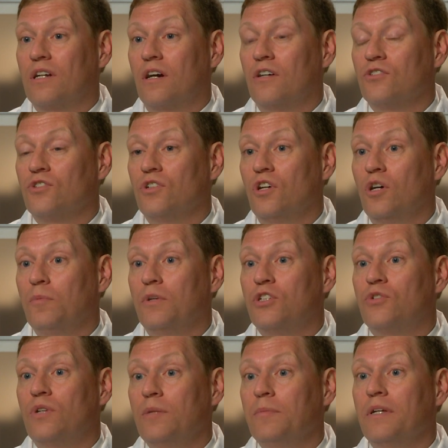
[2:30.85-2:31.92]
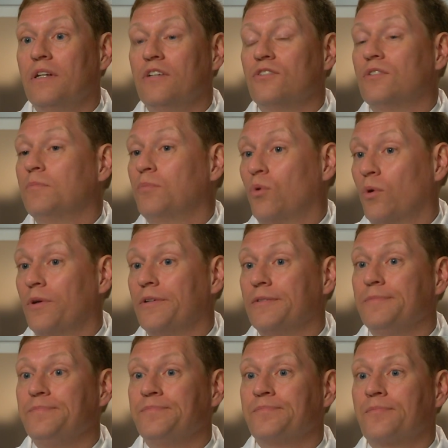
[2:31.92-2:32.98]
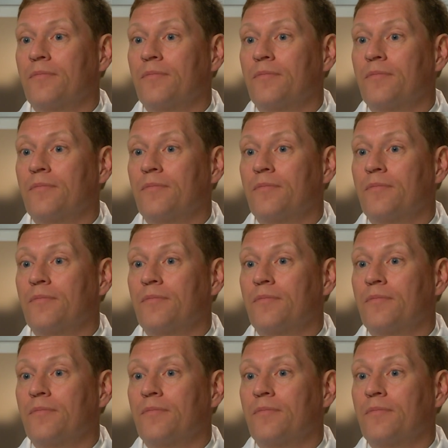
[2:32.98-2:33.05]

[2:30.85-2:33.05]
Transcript: carcinoma, treatment is important.